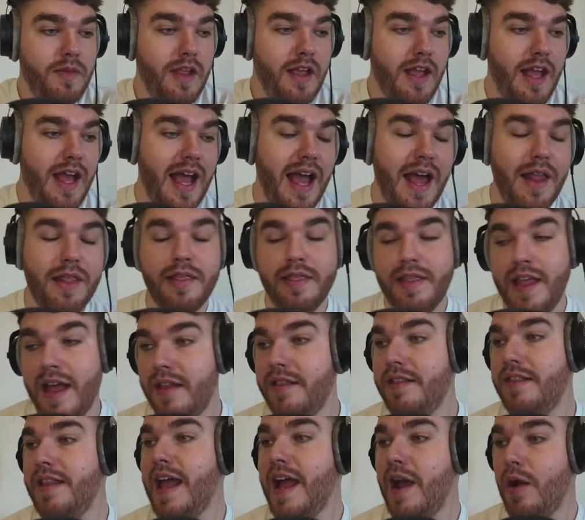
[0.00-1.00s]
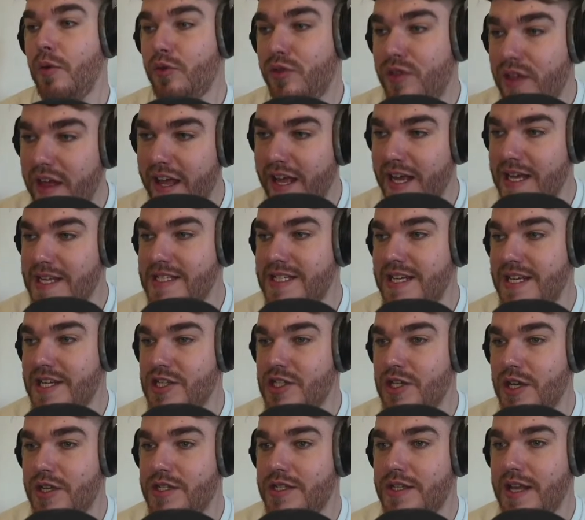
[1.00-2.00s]
And then now this, it's
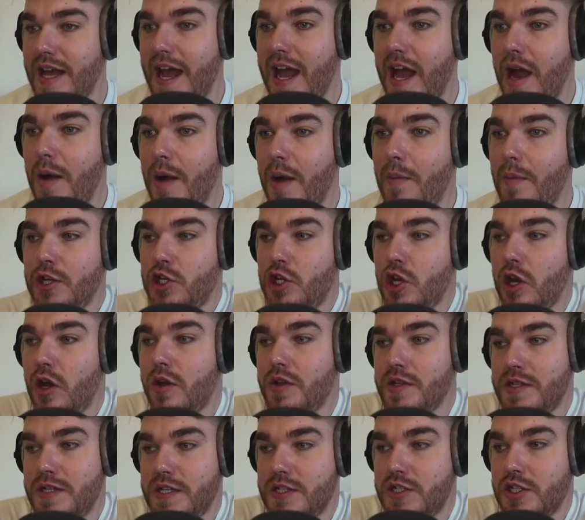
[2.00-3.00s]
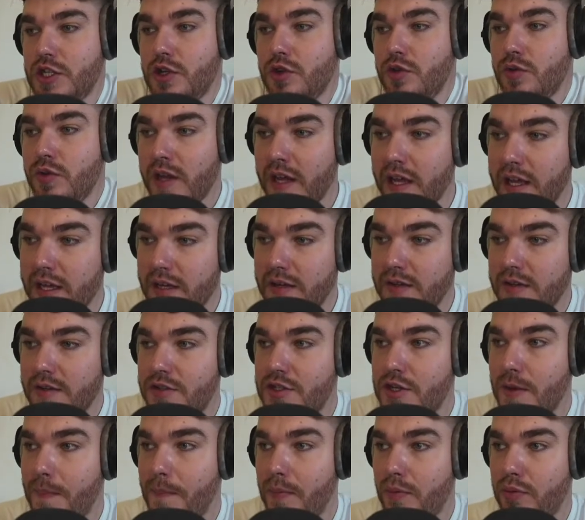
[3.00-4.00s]
just how many chances do you need
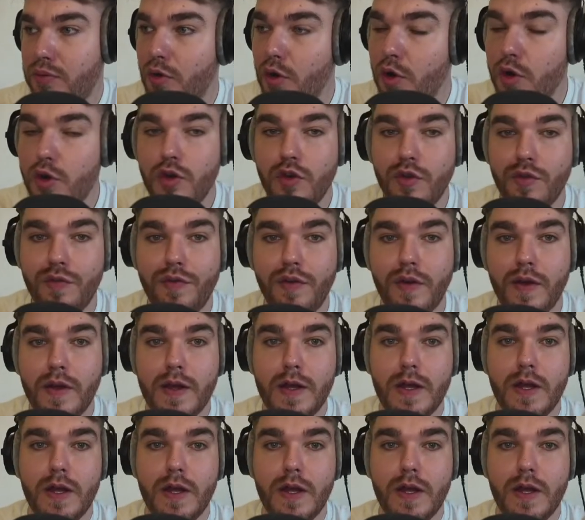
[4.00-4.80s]
to prove